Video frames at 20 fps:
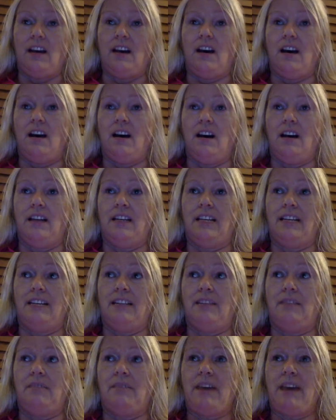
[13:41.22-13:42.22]

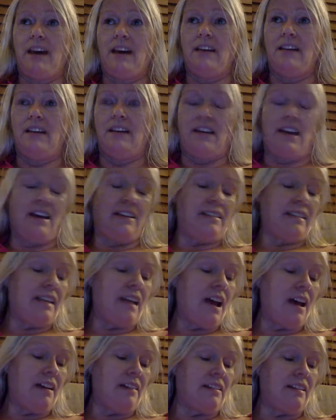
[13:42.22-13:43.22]
as it
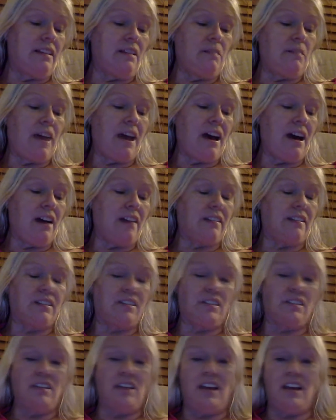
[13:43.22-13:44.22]
has in the
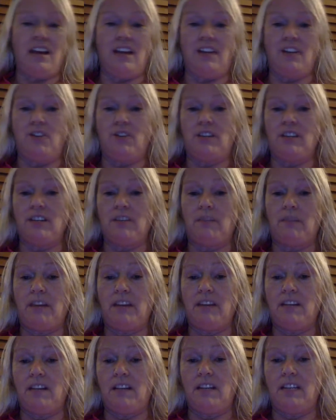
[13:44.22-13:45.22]
past, and you can
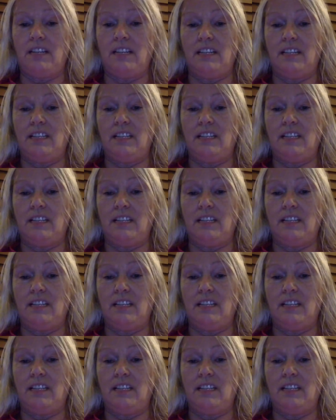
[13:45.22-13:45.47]
depend on